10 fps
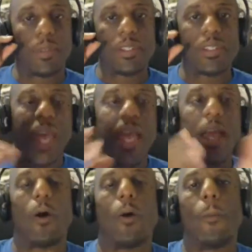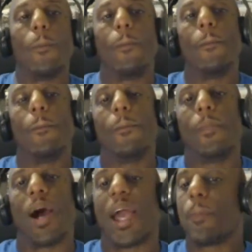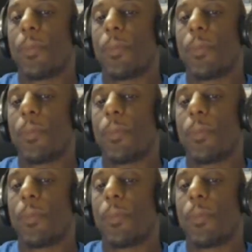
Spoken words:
Now, a